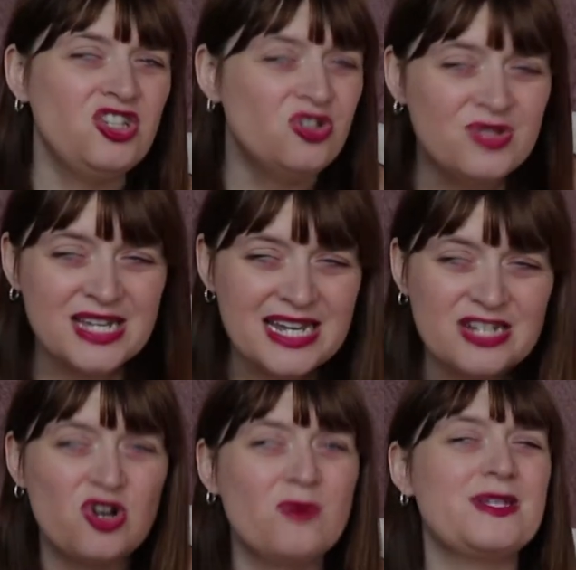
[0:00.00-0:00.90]
You did
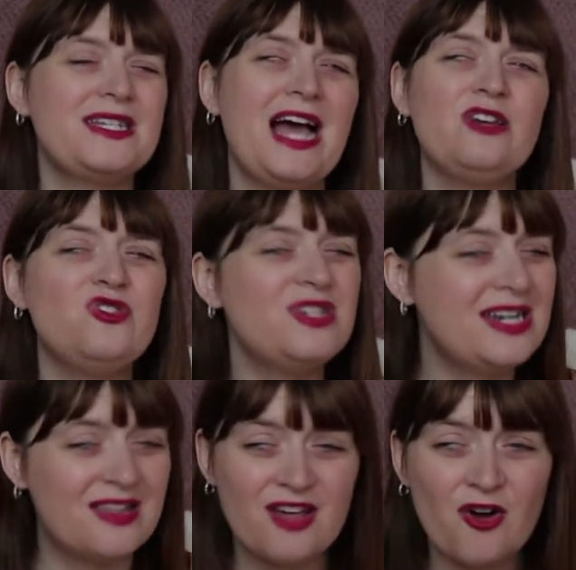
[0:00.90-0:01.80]
it top to tail, you did
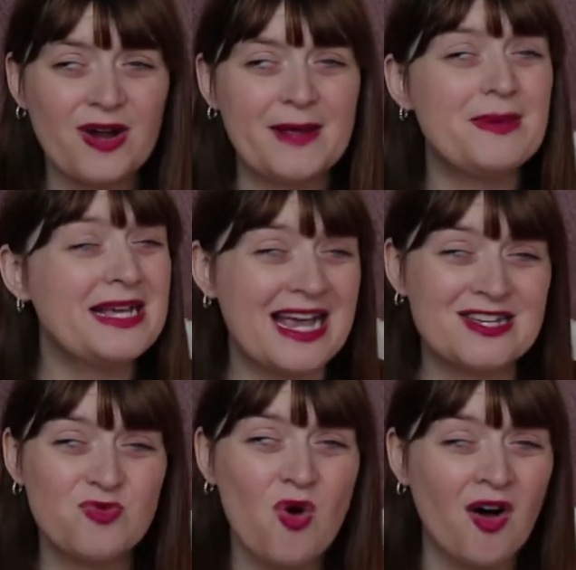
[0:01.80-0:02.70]
it thoroughly, but
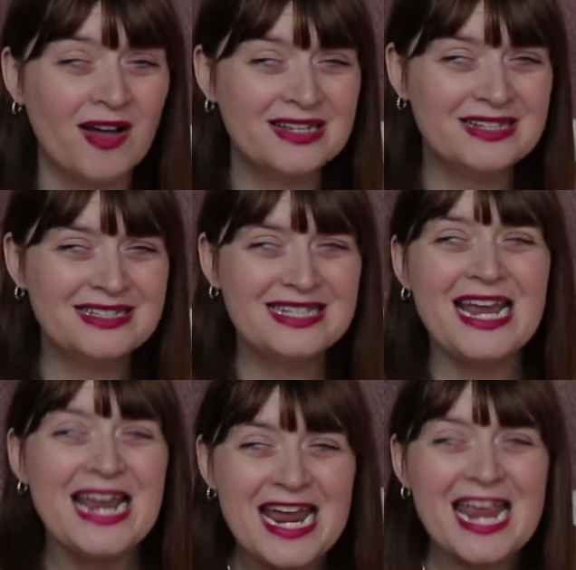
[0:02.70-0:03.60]
guess what?
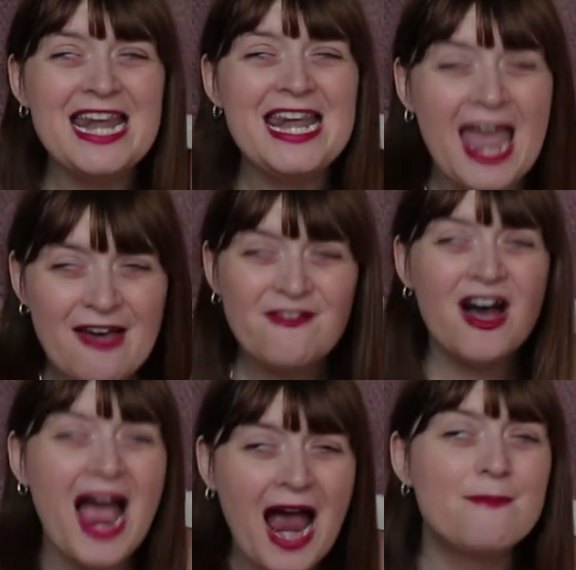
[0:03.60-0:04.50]
It
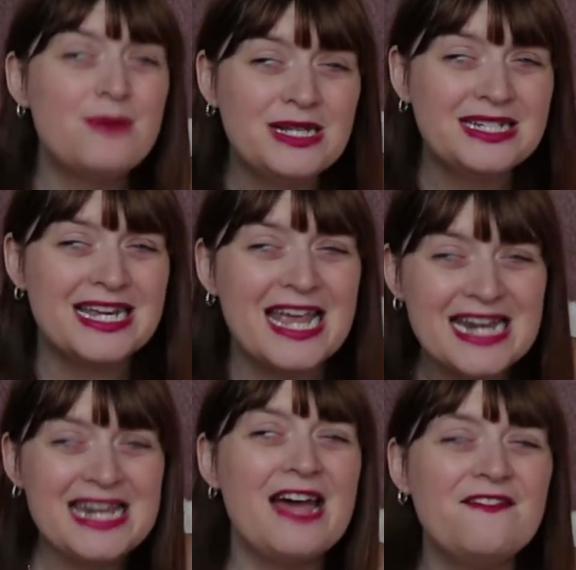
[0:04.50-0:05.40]
never happened,
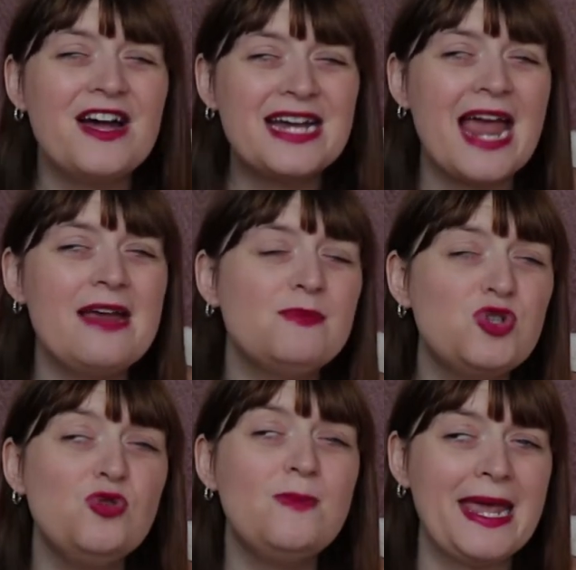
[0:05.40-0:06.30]
it never came
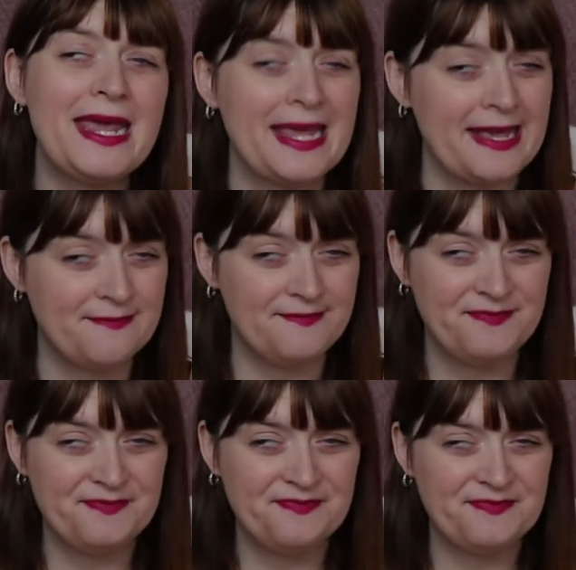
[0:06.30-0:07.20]
to be.
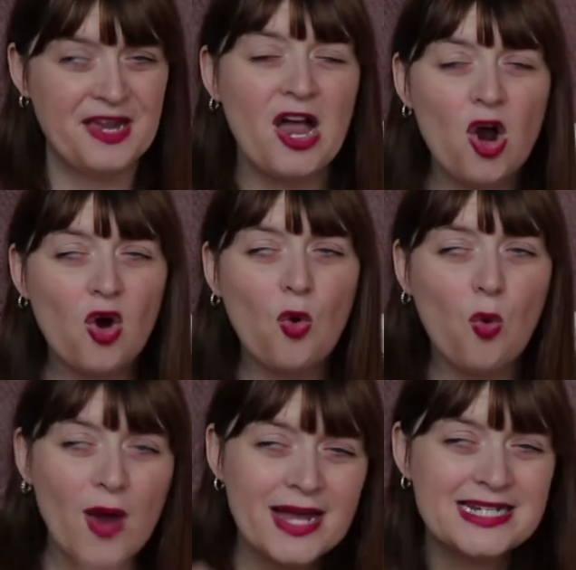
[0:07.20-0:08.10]

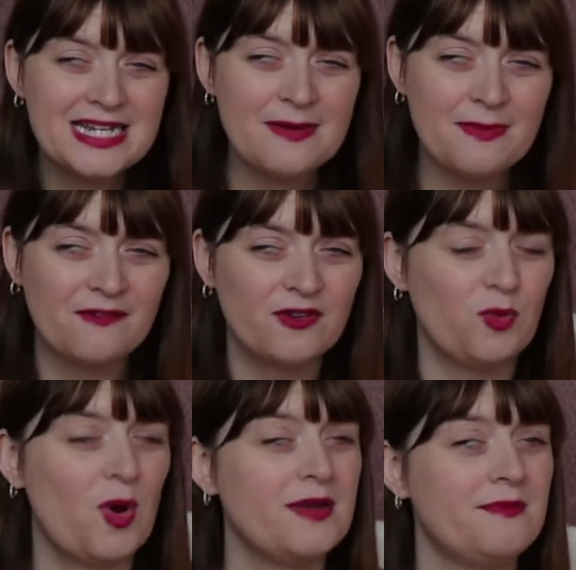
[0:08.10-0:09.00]
Quick tip,
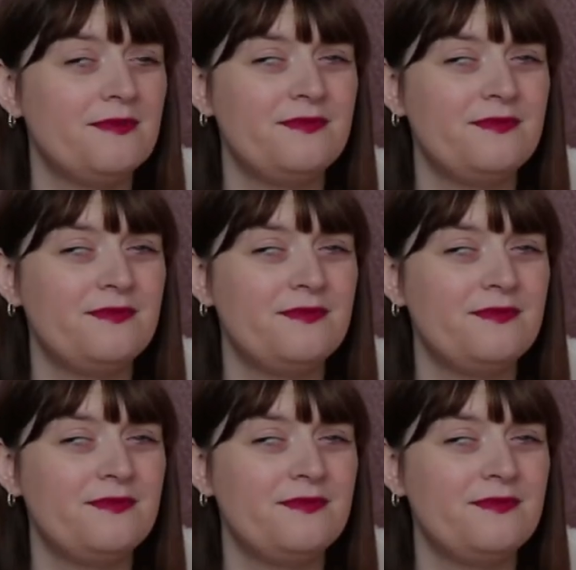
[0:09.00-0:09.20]
everyone.